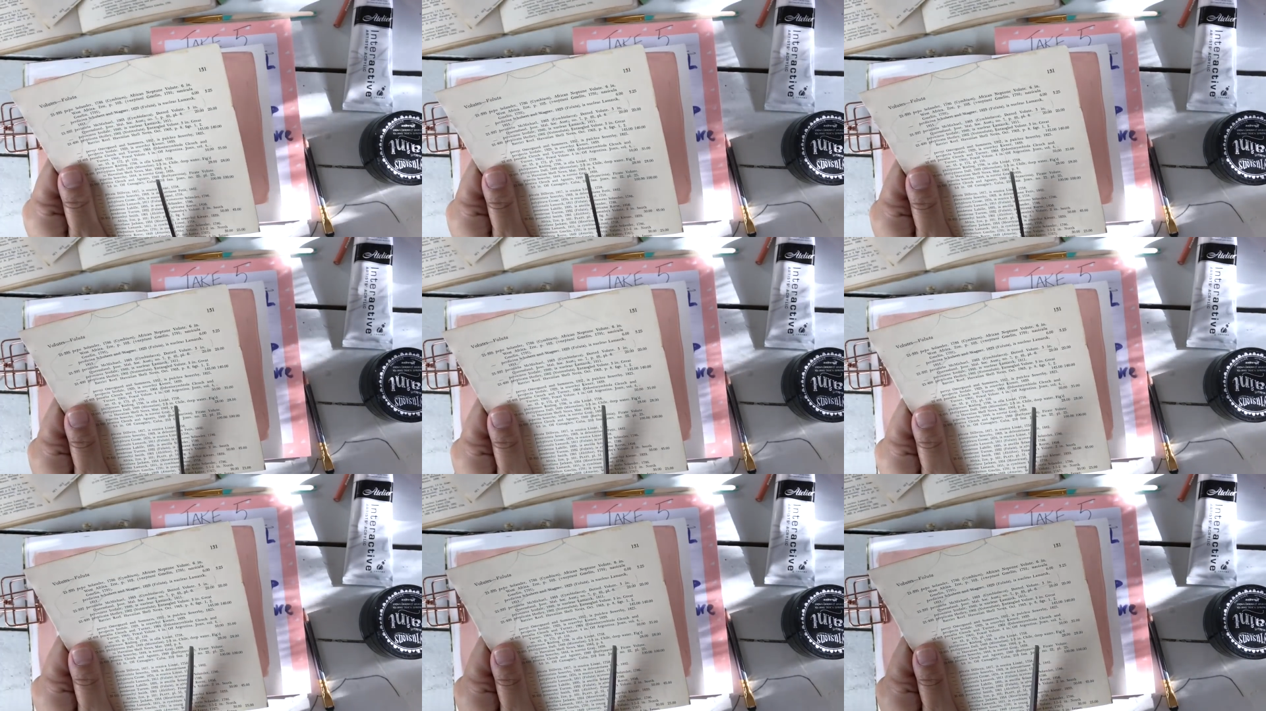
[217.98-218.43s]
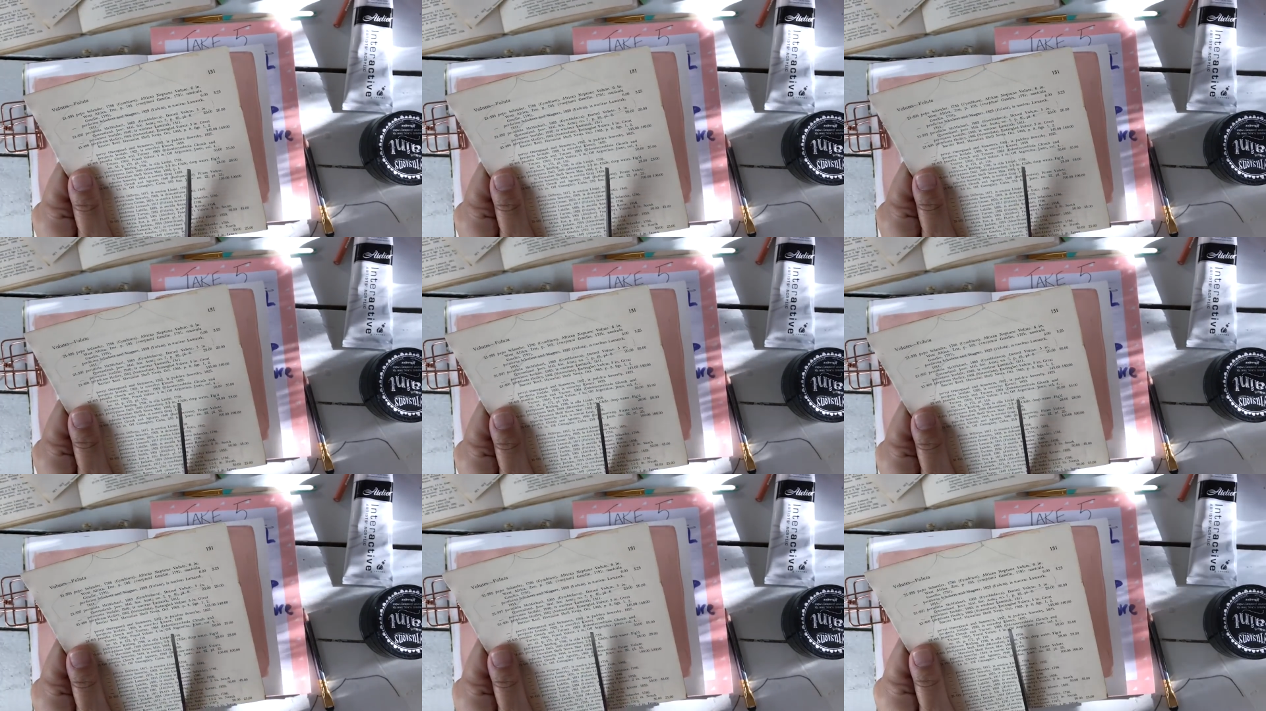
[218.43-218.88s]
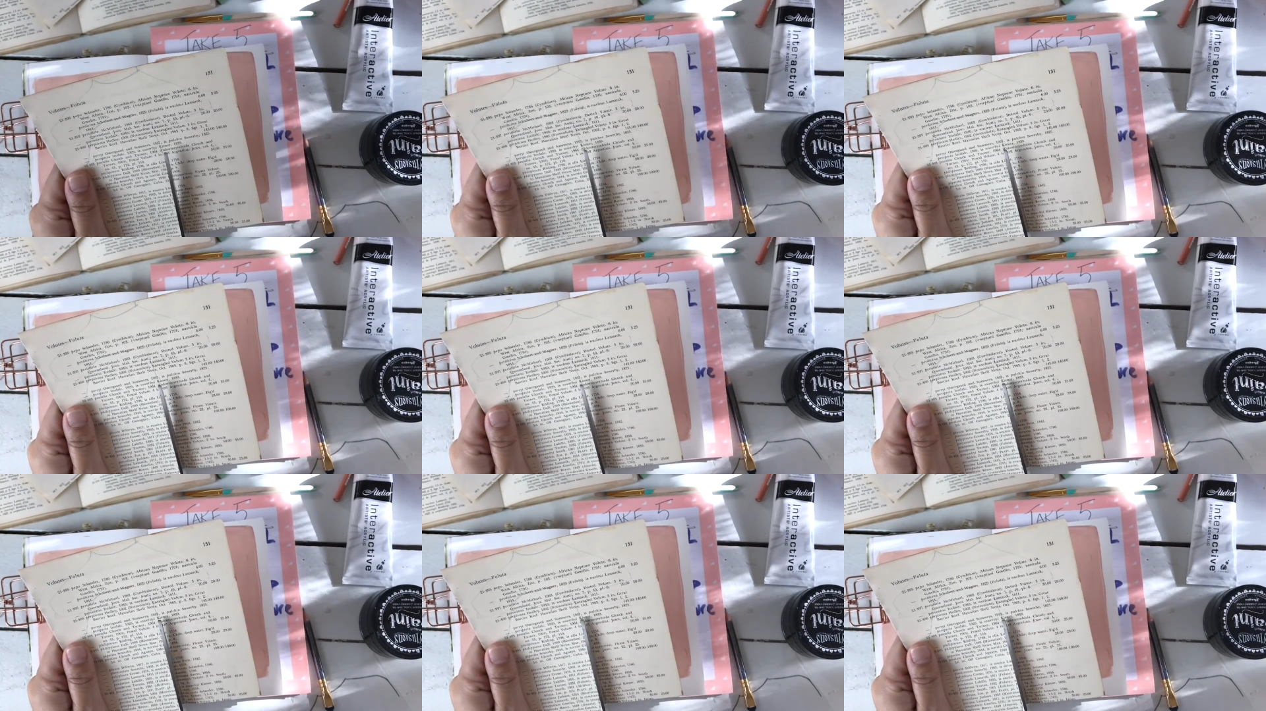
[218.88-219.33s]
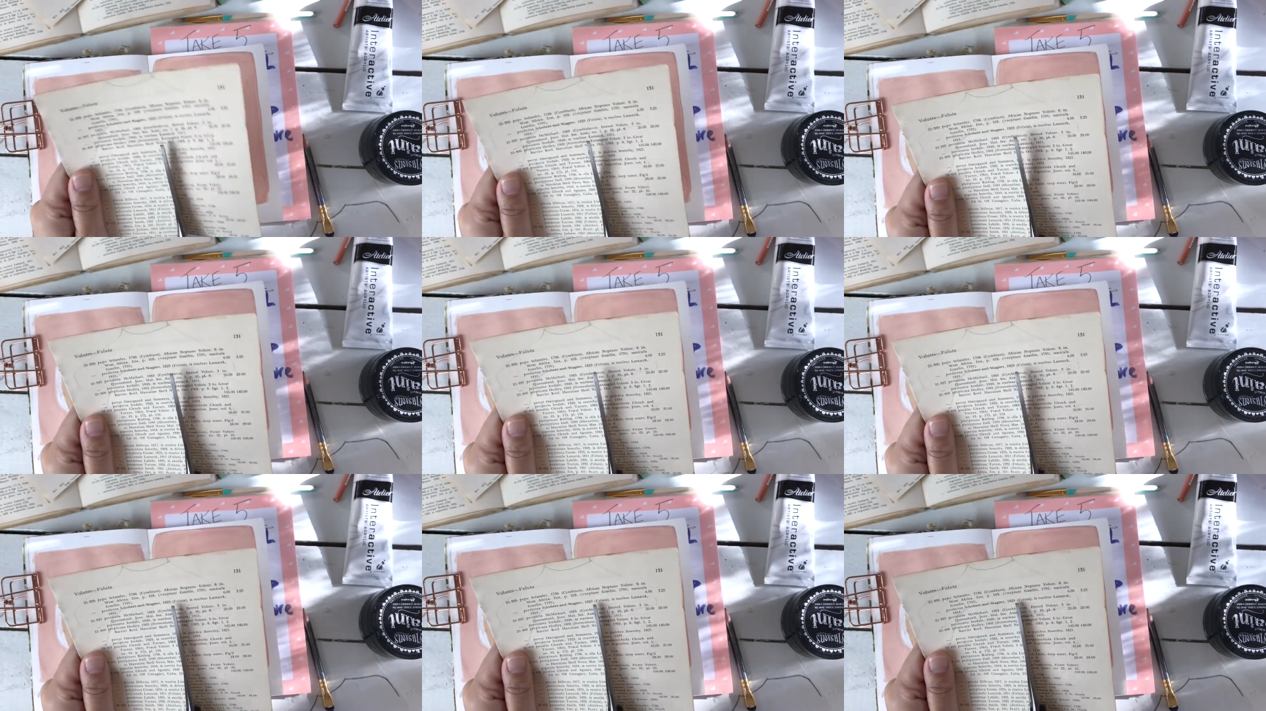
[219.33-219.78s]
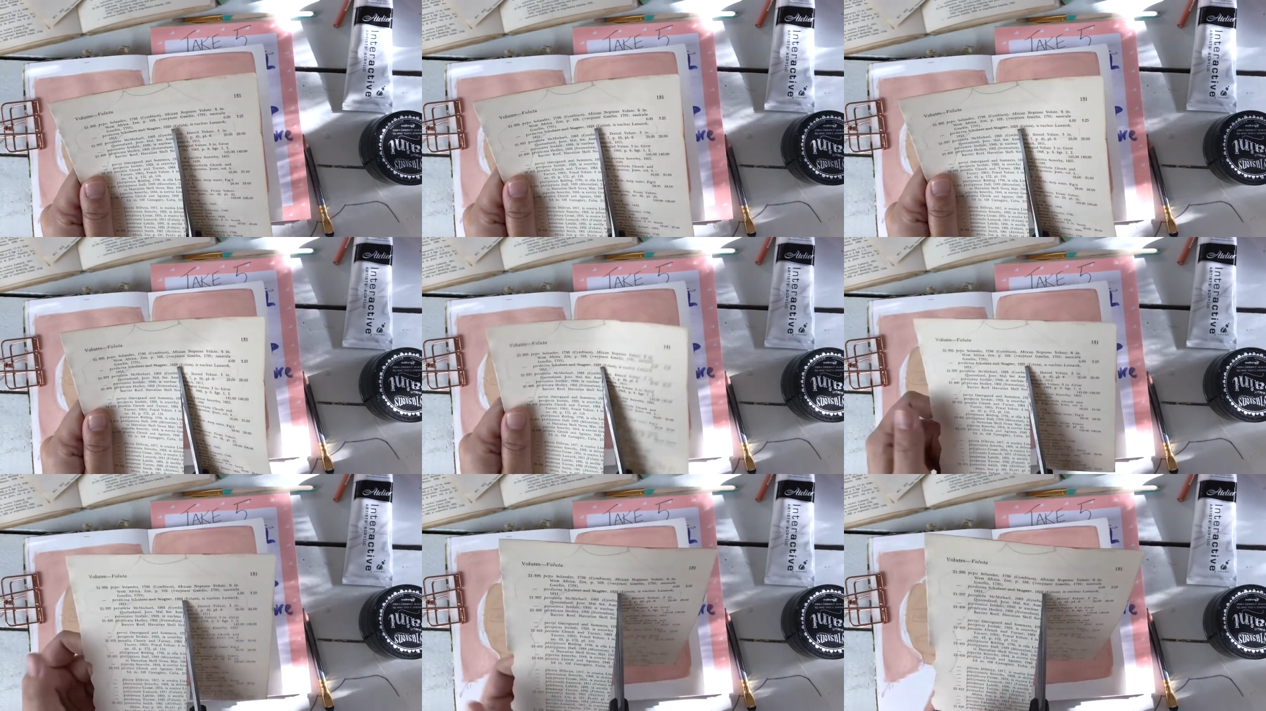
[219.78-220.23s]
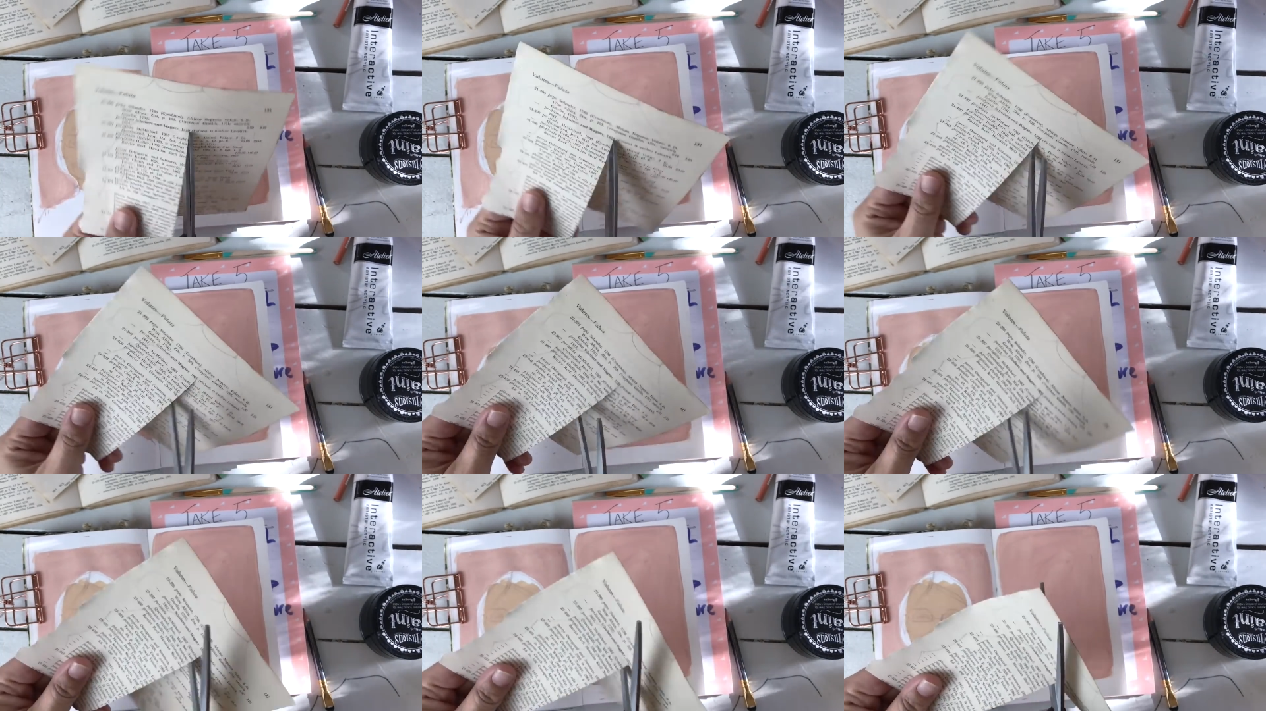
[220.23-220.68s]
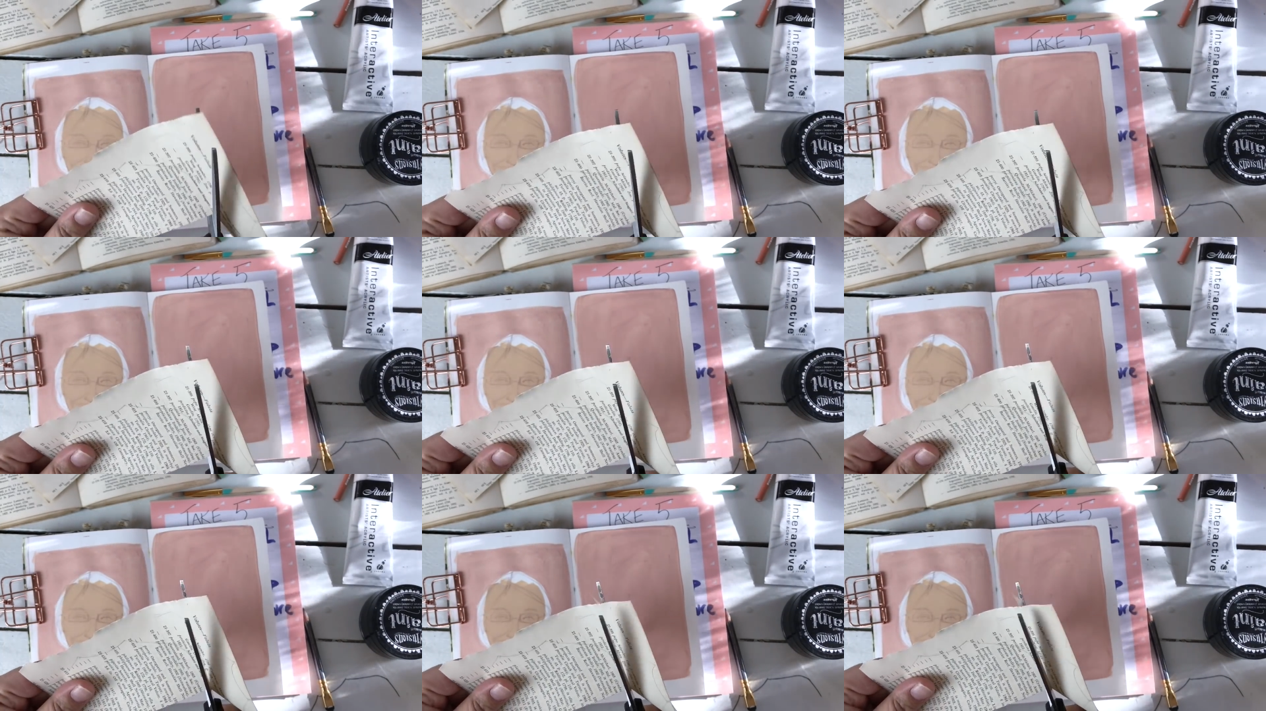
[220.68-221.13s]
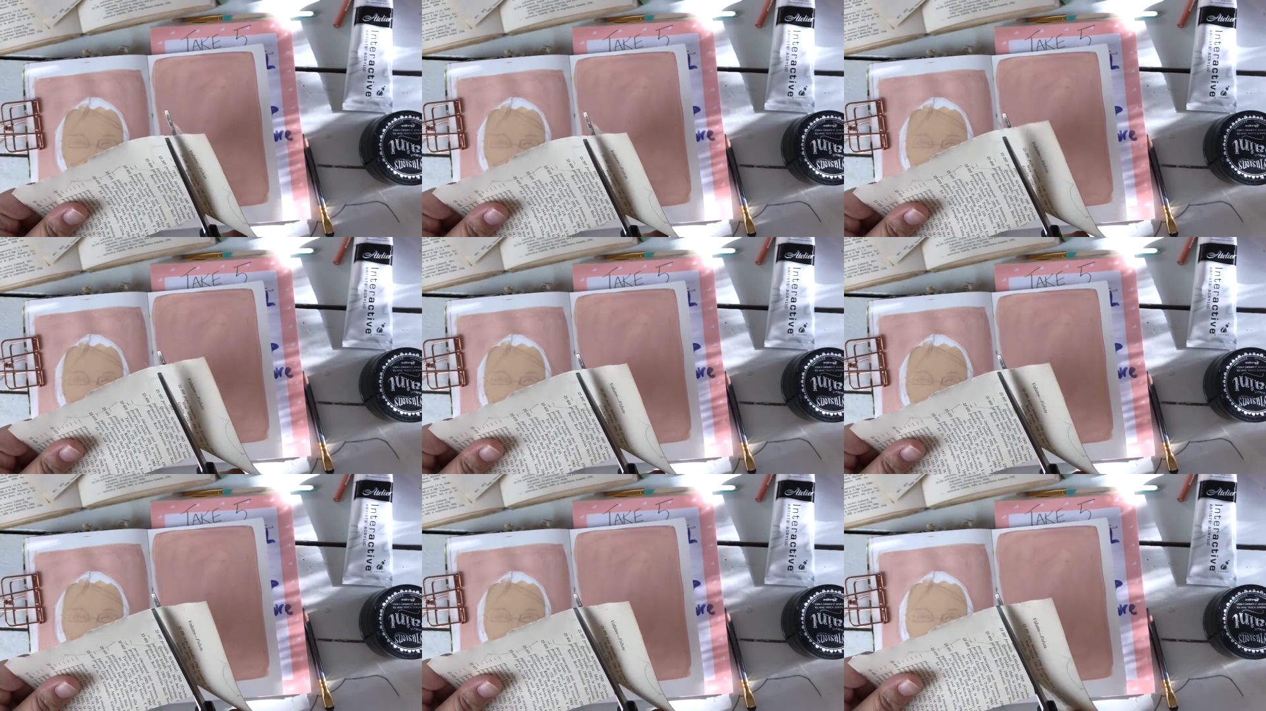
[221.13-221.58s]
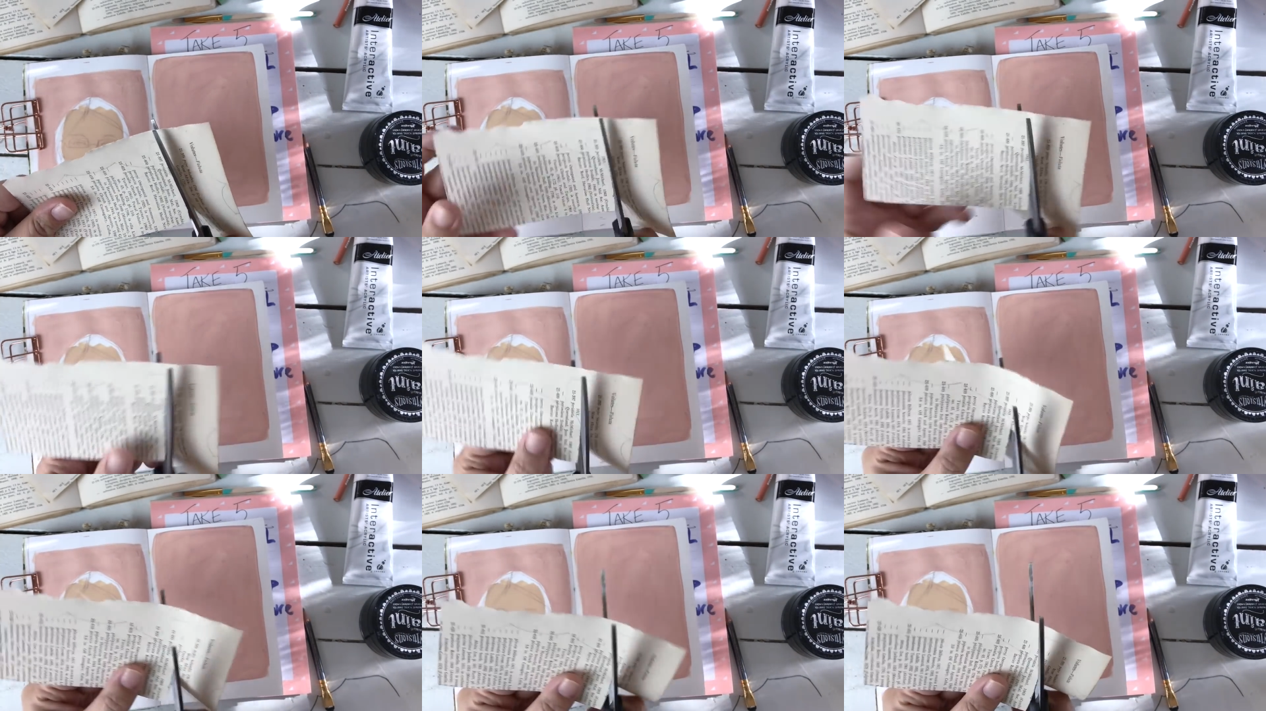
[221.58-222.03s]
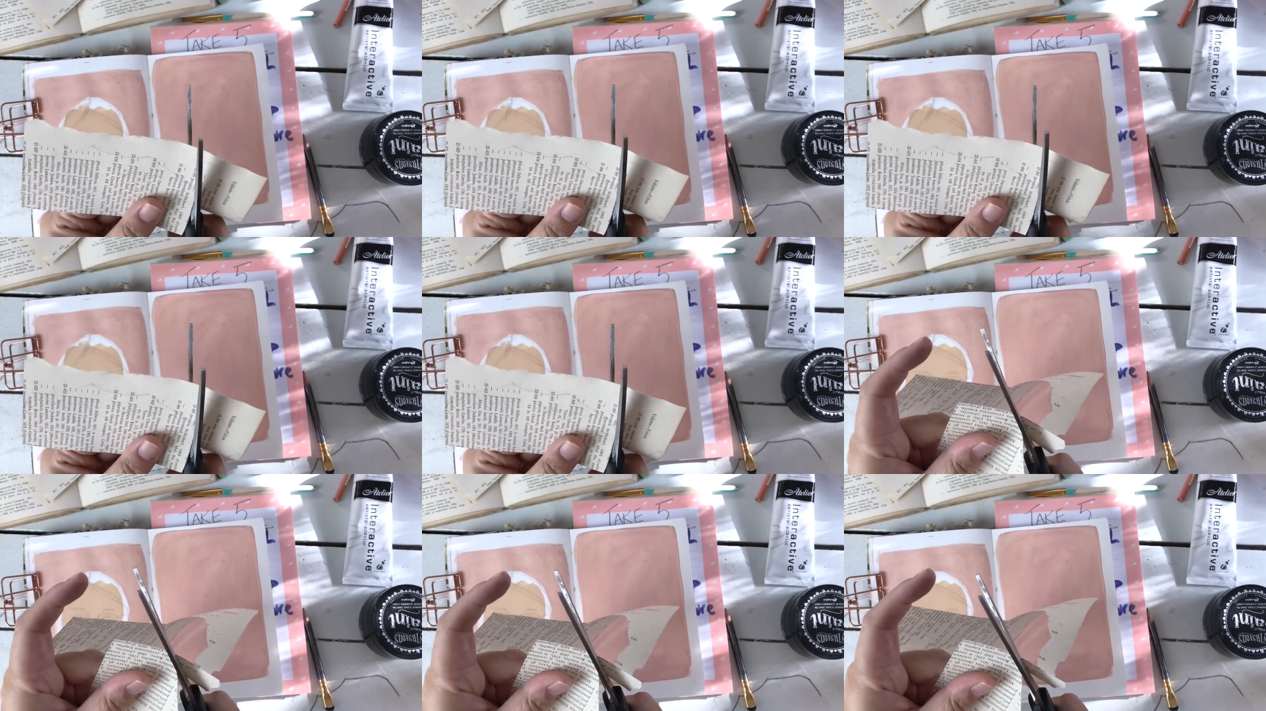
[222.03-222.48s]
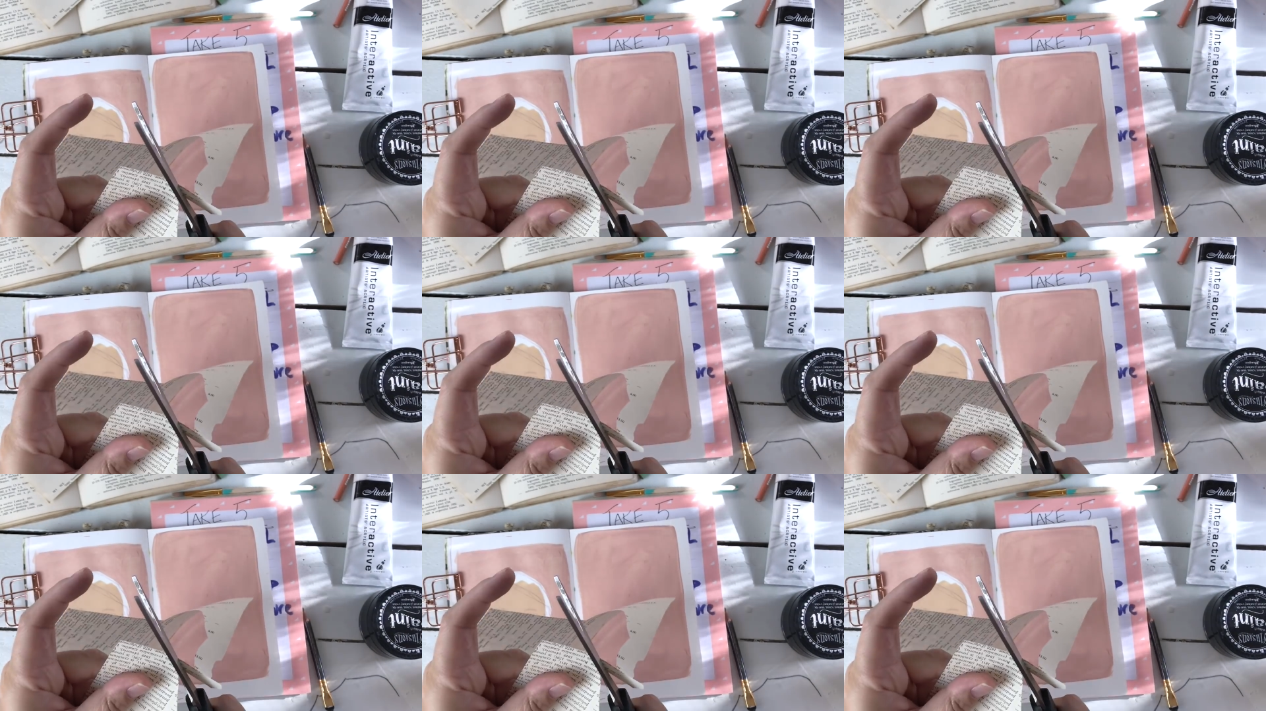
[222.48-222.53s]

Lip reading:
No face is visible, so there are no lips to read.